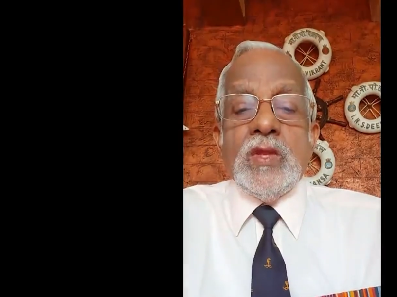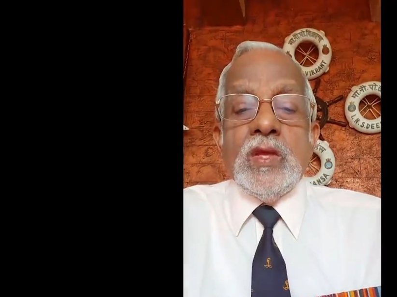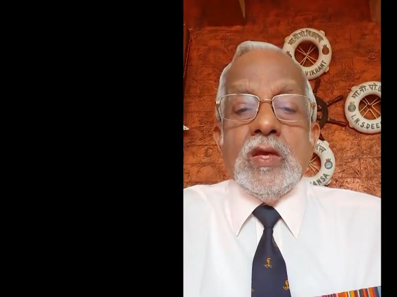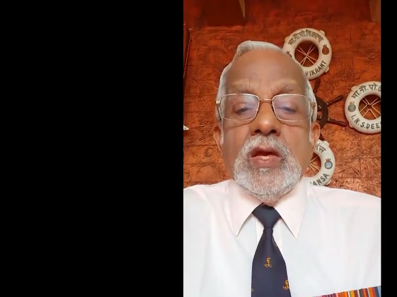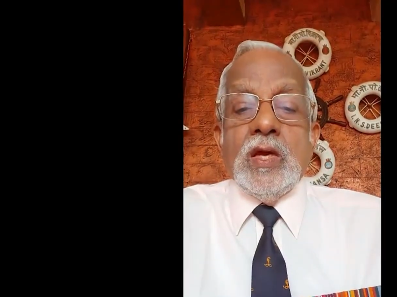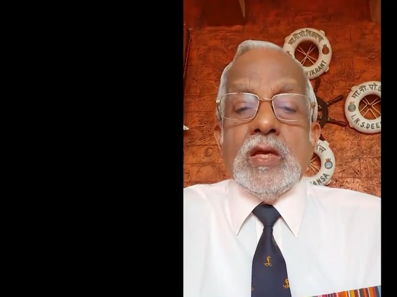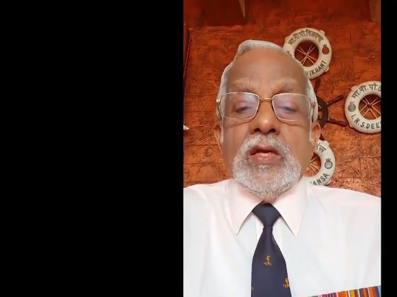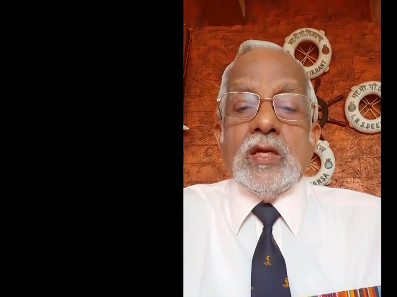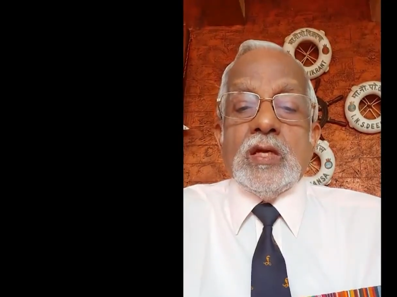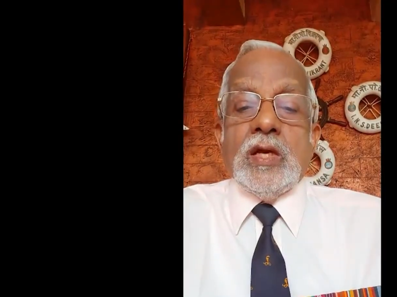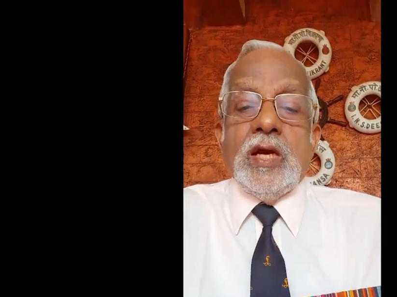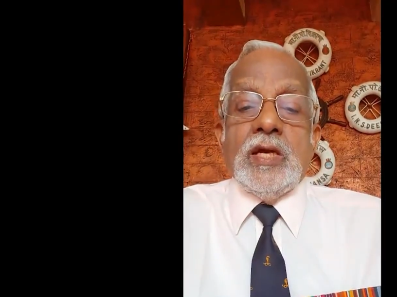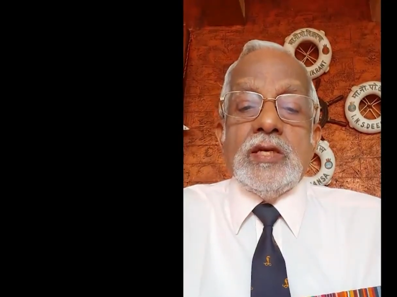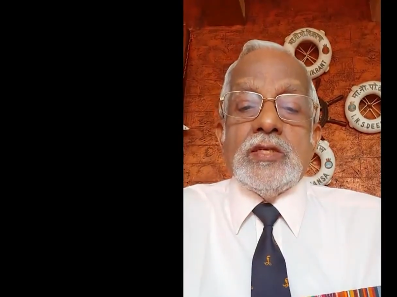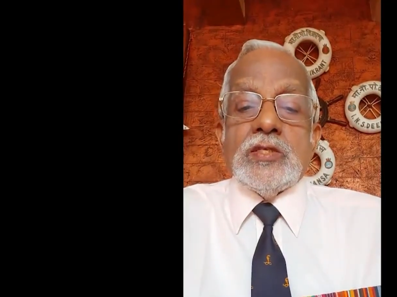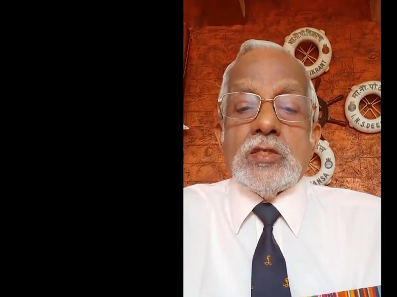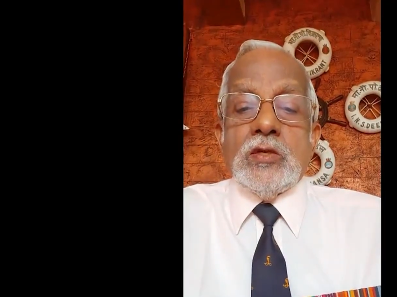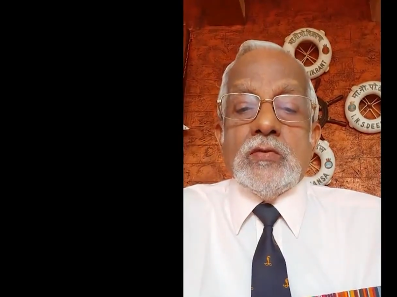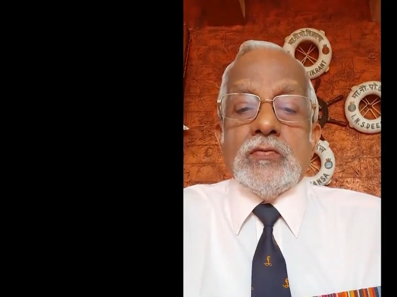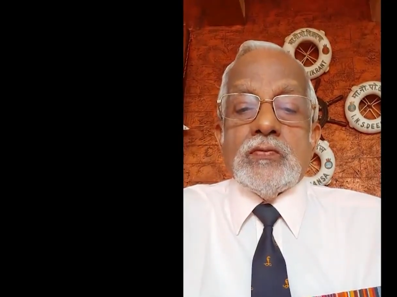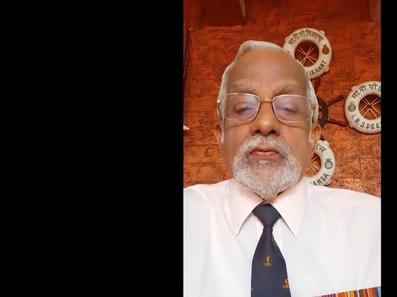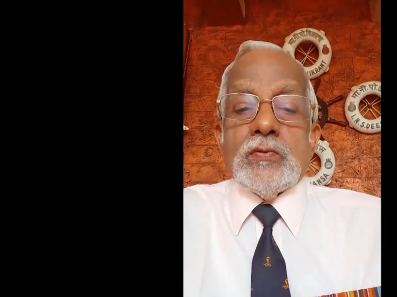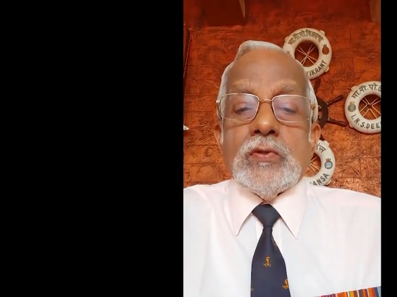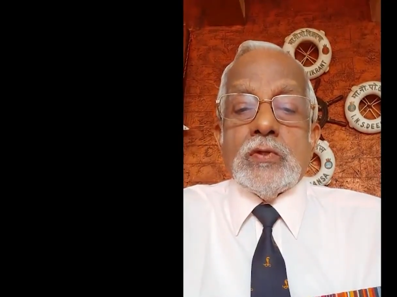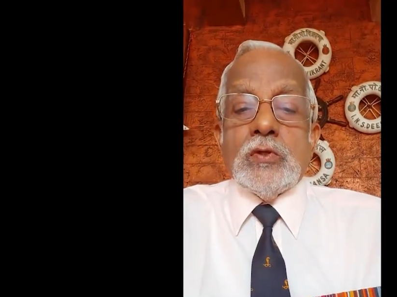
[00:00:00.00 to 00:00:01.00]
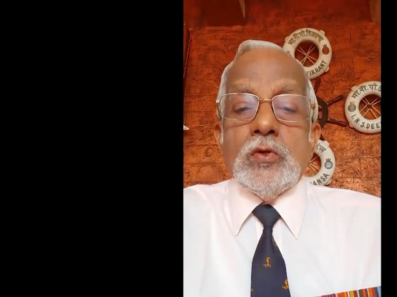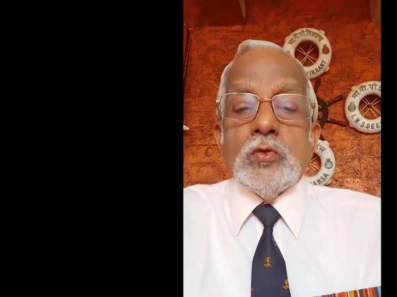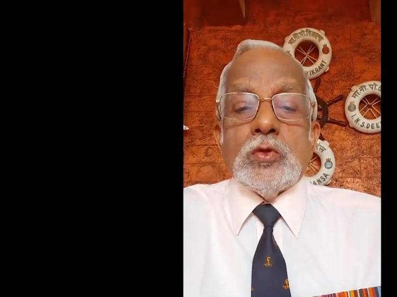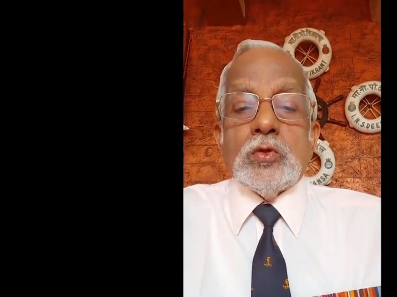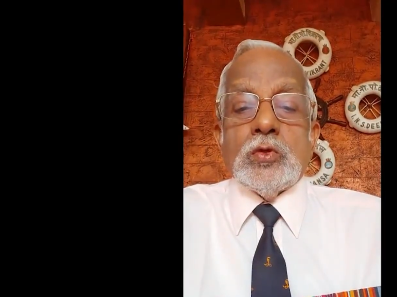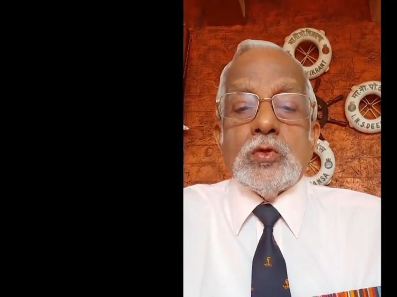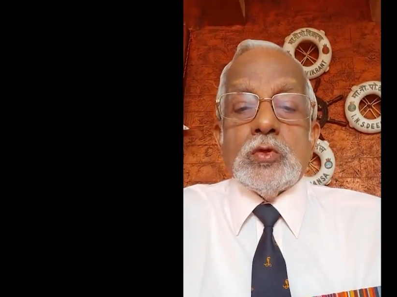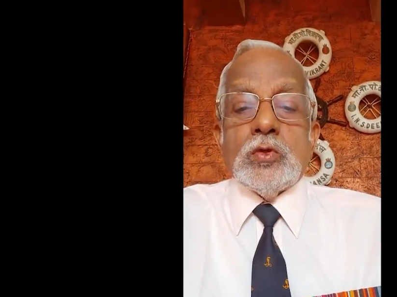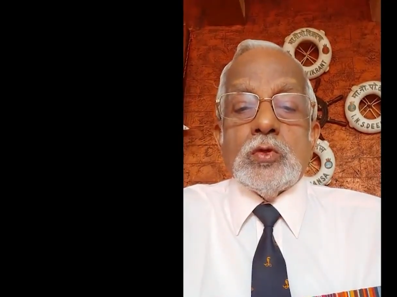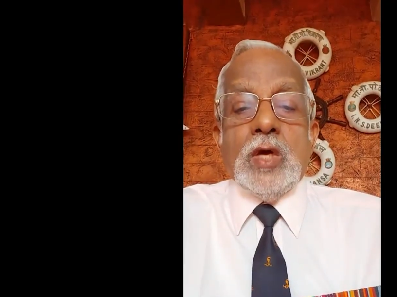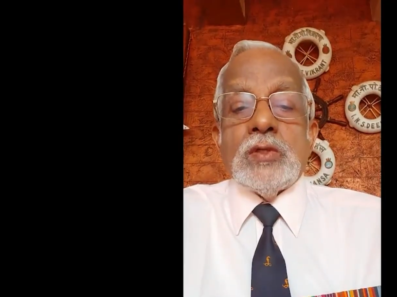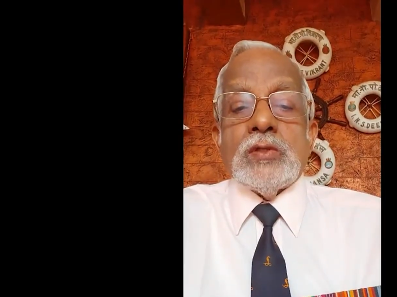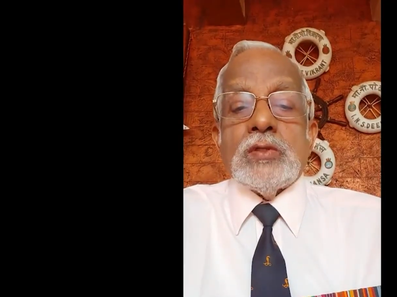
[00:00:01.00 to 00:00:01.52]
at heights of
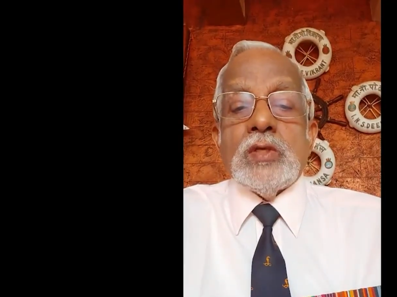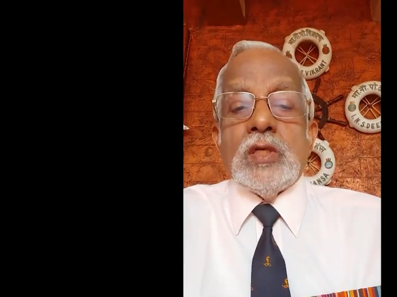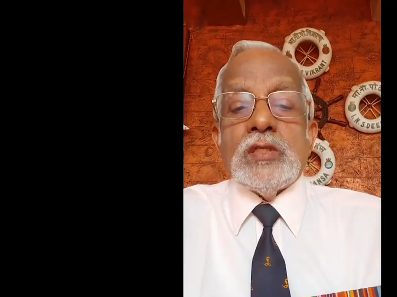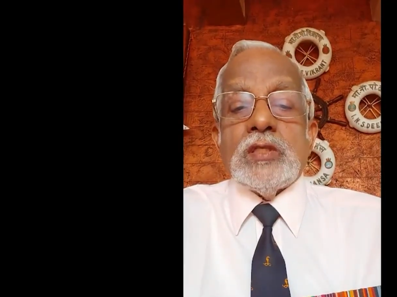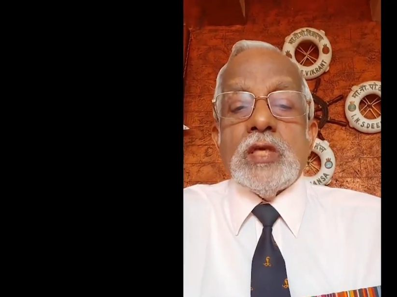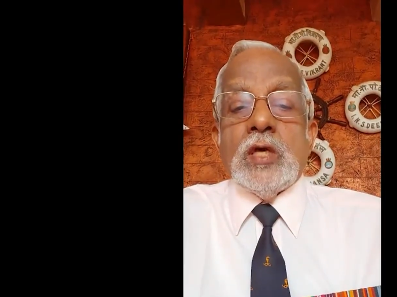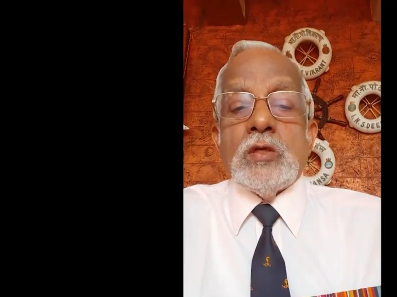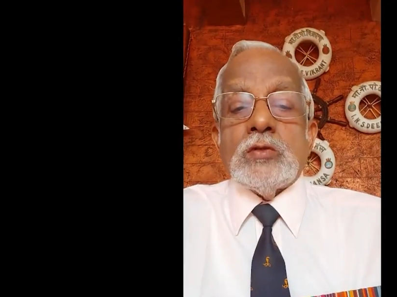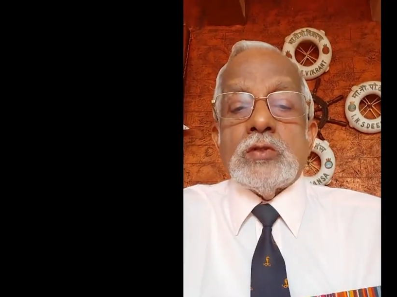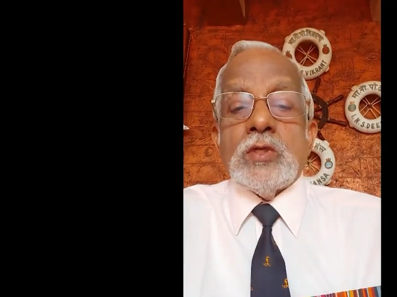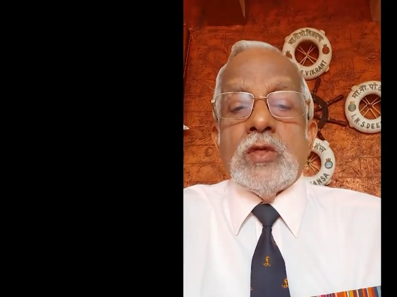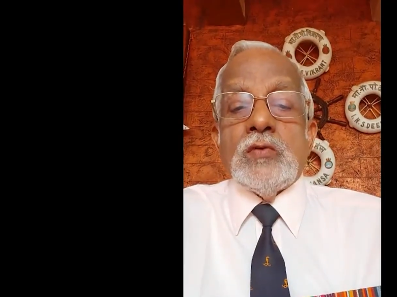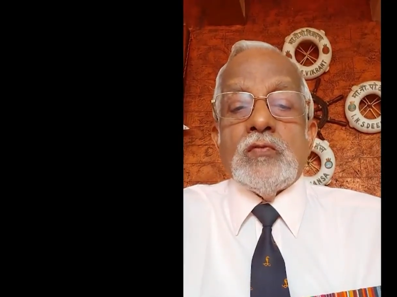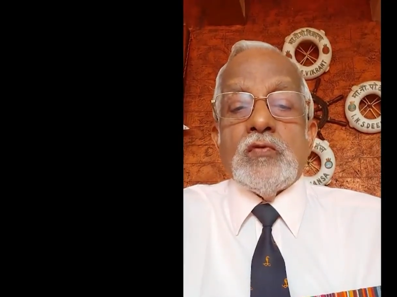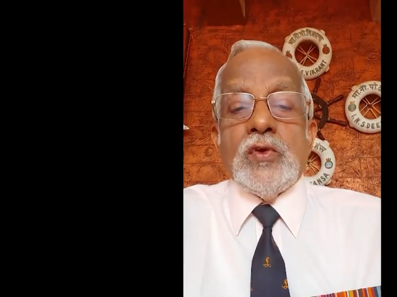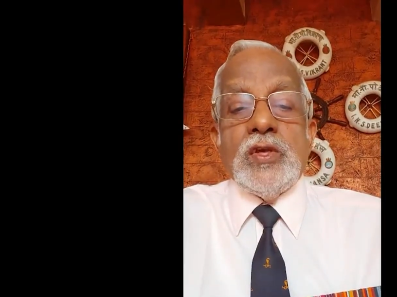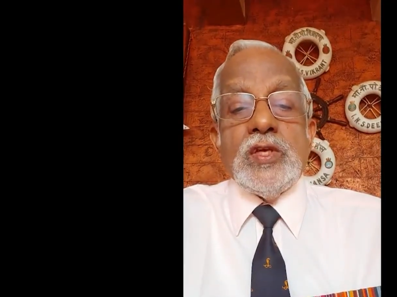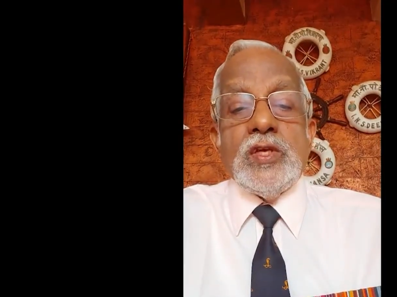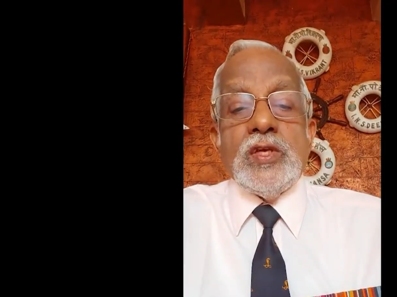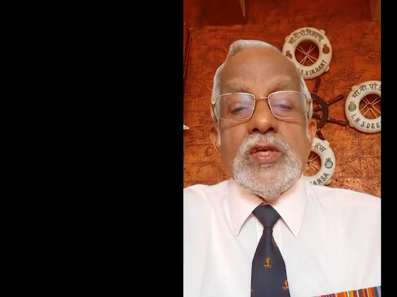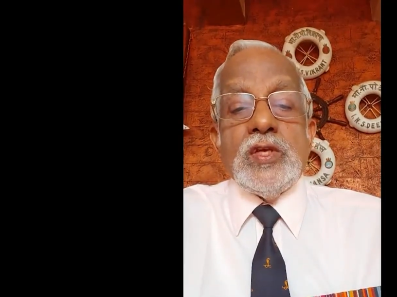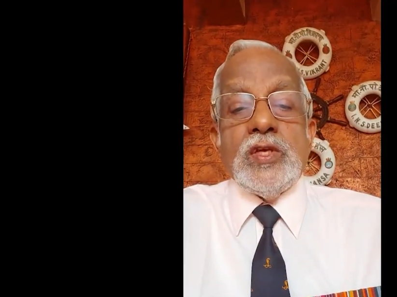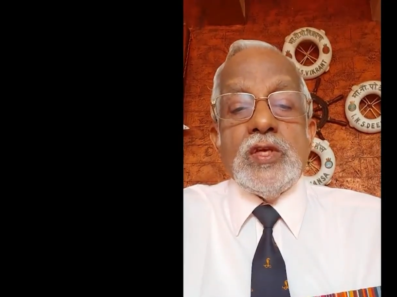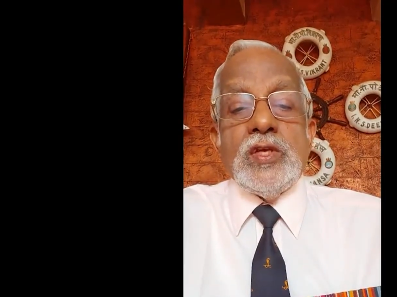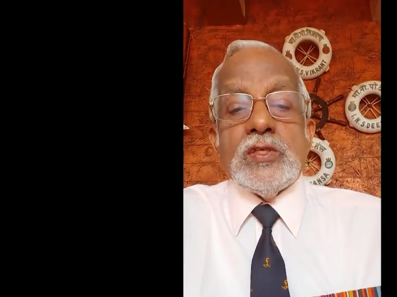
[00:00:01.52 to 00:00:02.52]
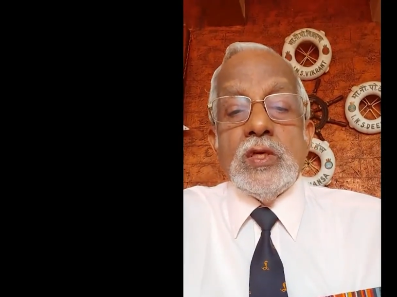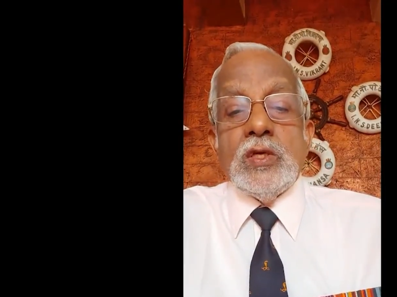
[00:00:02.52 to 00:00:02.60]
2,000, 3,000 feet,